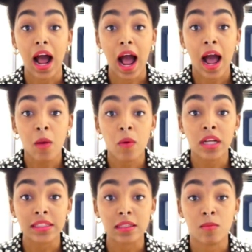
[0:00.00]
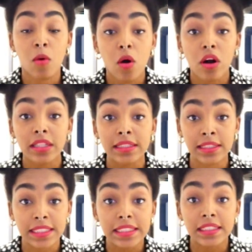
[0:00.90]
I want some more
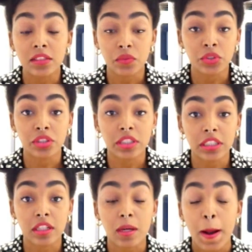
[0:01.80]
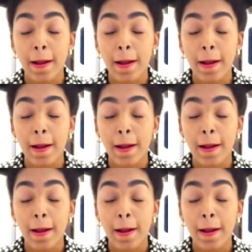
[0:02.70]
diseases for the new year.